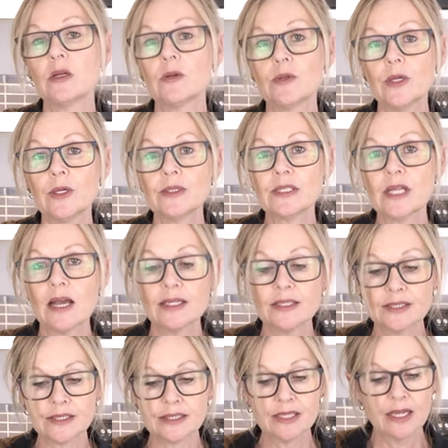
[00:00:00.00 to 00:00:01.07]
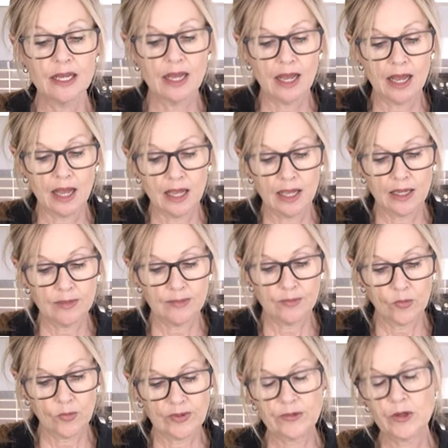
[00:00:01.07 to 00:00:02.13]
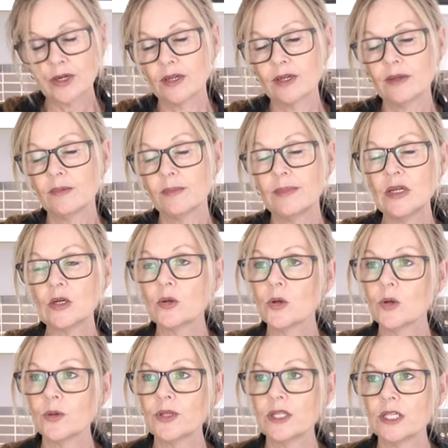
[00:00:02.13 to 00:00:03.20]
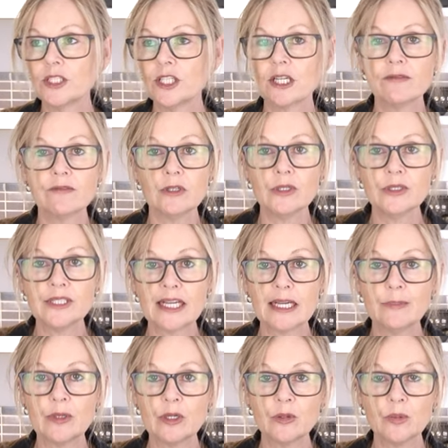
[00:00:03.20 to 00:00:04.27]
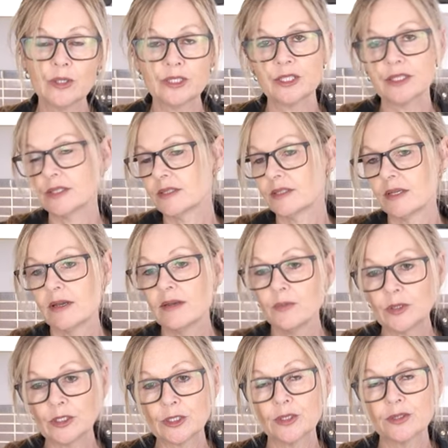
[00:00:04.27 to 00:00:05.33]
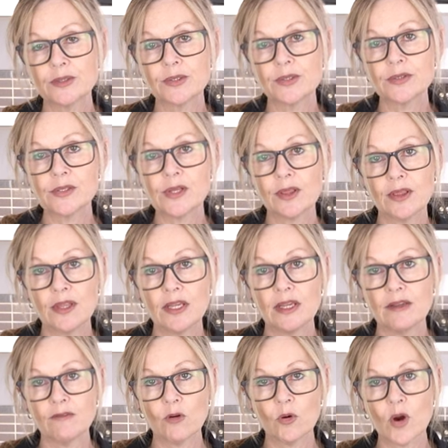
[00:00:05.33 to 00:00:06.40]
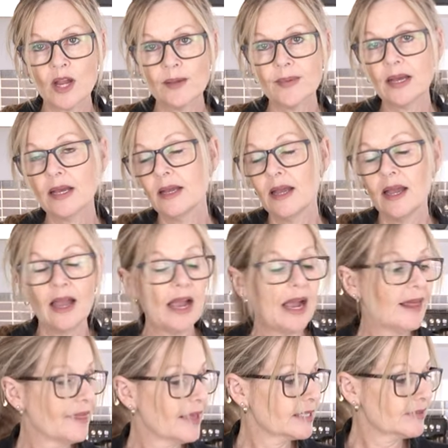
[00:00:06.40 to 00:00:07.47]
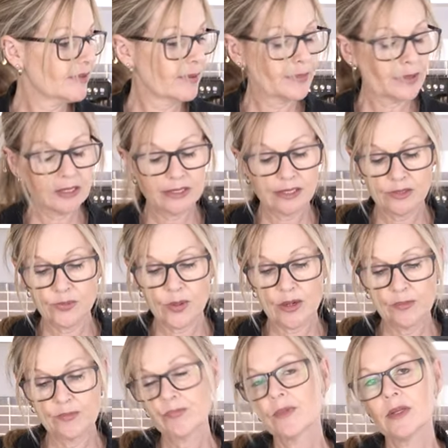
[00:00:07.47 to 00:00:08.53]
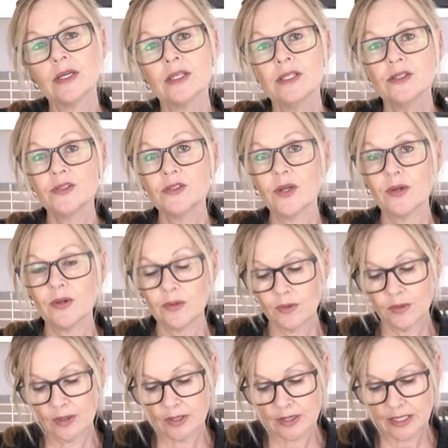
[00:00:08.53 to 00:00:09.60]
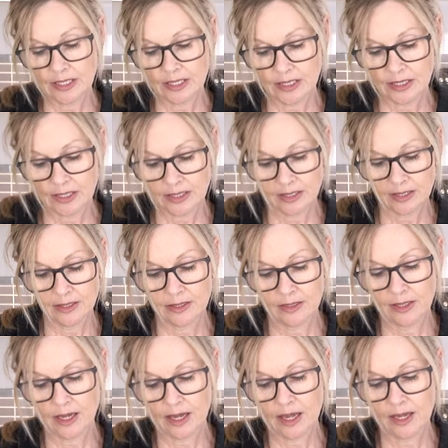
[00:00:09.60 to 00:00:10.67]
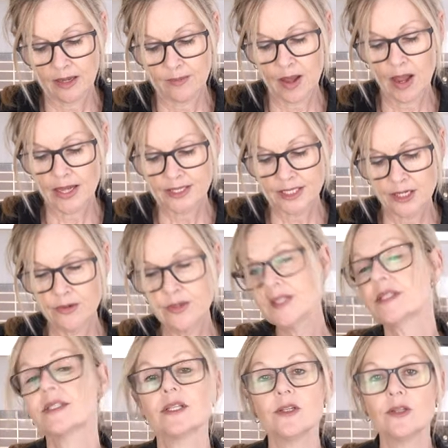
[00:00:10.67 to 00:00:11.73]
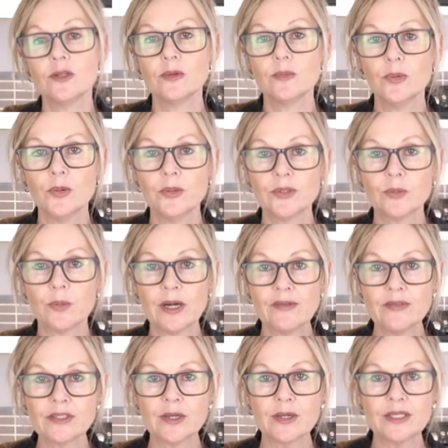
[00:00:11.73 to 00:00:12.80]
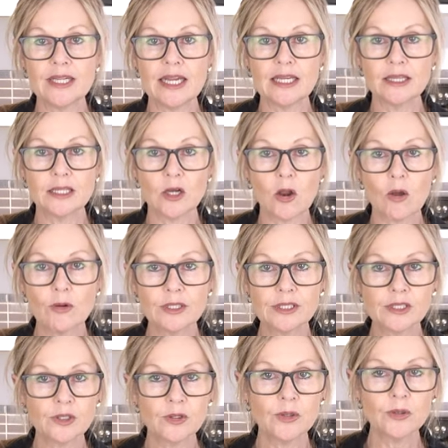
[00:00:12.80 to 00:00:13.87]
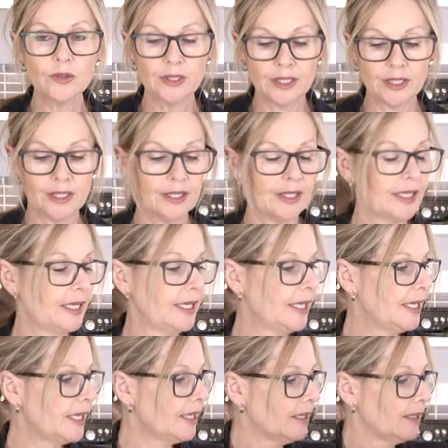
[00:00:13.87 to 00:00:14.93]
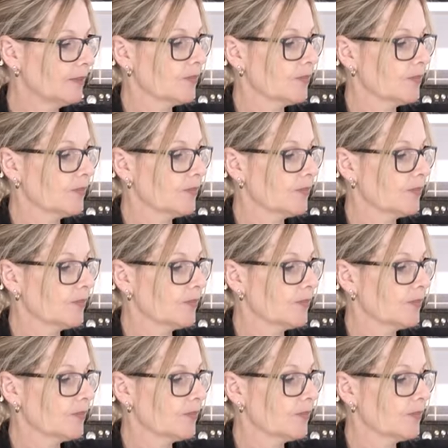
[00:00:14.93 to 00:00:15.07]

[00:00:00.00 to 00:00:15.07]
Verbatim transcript: along those lines. Um, we've got a meal called the chicken velouté meal, which is which uses the Varoma, and that's fabulous as well. So the um, idea is that you put whatever's going to take the longest to cook in here,